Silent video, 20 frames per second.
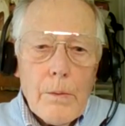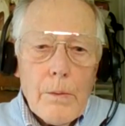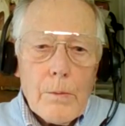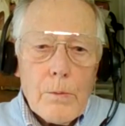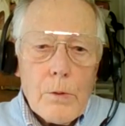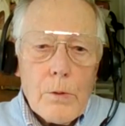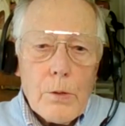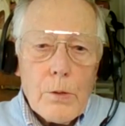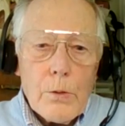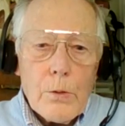
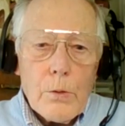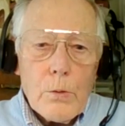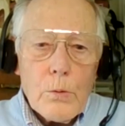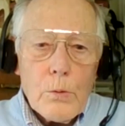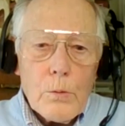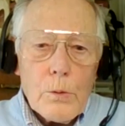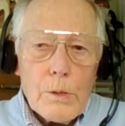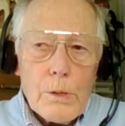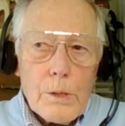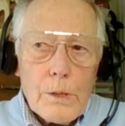
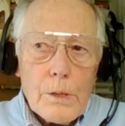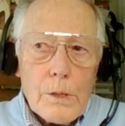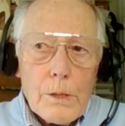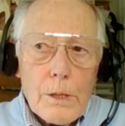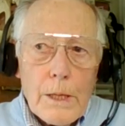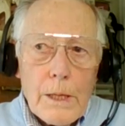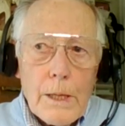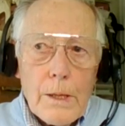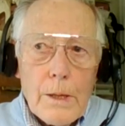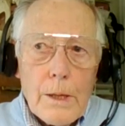to
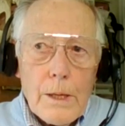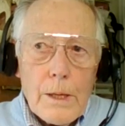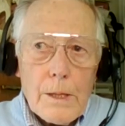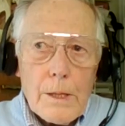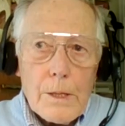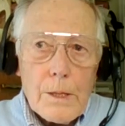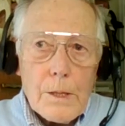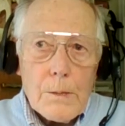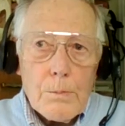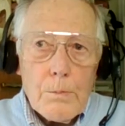see
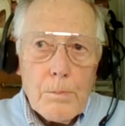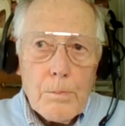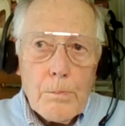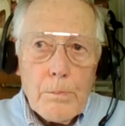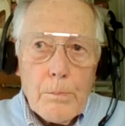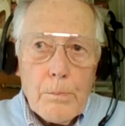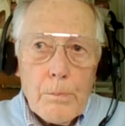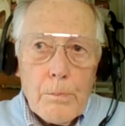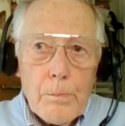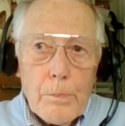this
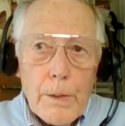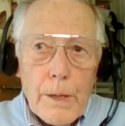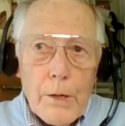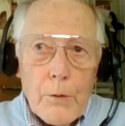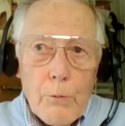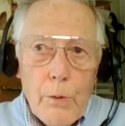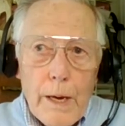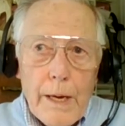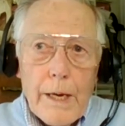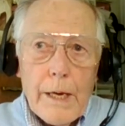being
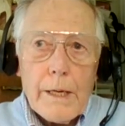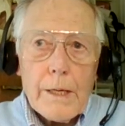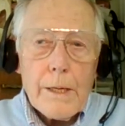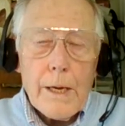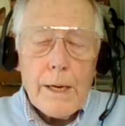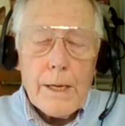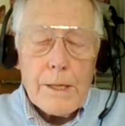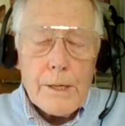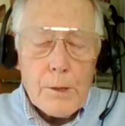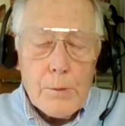
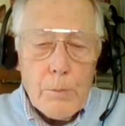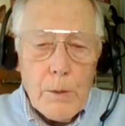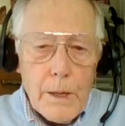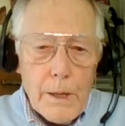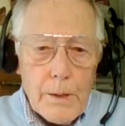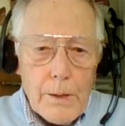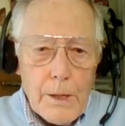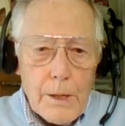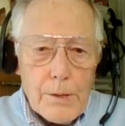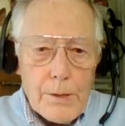recognized by
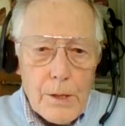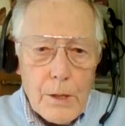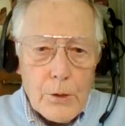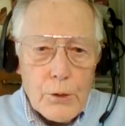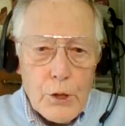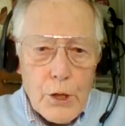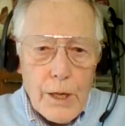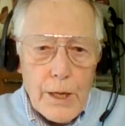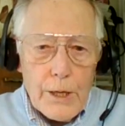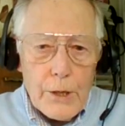the
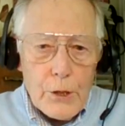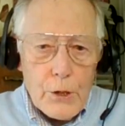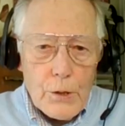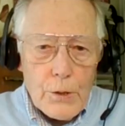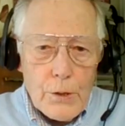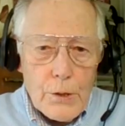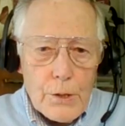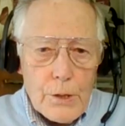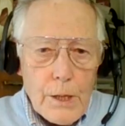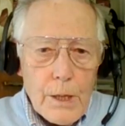
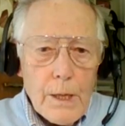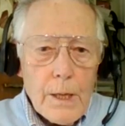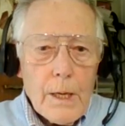associations